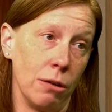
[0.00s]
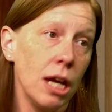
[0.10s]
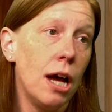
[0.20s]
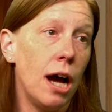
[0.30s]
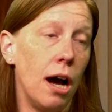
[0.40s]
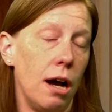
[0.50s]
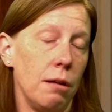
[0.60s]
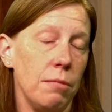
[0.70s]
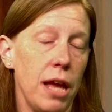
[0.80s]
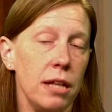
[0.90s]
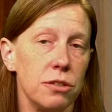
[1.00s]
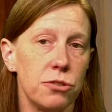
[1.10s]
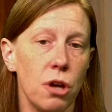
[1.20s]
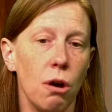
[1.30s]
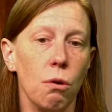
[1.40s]
Right. Um, and
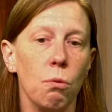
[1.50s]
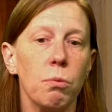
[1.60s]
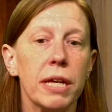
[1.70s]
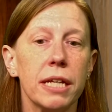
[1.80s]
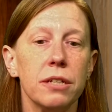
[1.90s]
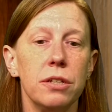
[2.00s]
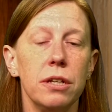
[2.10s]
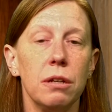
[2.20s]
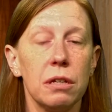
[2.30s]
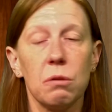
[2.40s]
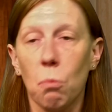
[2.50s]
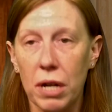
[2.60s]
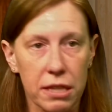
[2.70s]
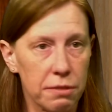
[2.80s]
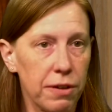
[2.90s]
so we one of
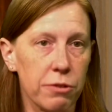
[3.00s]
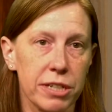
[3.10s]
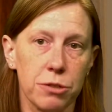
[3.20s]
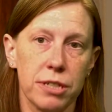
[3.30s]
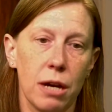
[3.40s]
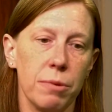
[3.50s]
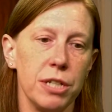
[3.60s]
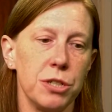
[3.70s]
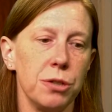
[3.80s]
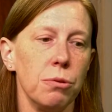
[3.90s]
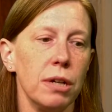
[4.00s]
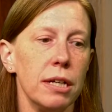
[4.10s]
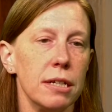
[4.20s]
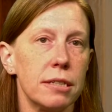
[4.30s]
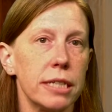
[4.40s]
the fundraisers that we do
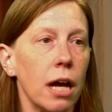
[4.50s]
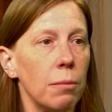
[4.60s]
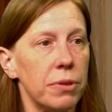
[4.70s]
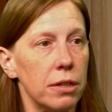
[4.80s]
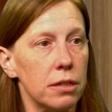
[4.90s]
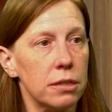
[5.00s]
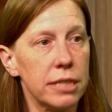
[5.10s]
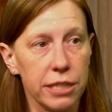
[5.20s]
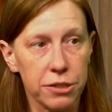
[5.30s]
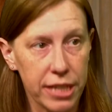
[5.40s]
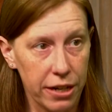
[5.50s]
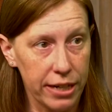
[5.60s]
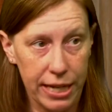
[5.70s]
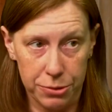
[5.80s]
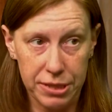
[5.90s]
is to help the senior cent-
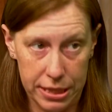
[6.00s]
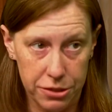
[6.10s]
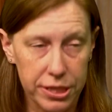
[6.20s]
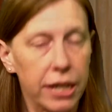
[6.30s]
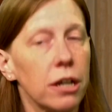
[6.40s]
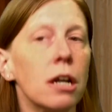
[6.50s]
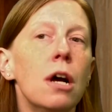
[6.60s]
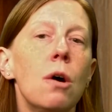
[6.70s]
Nashua Senior Center.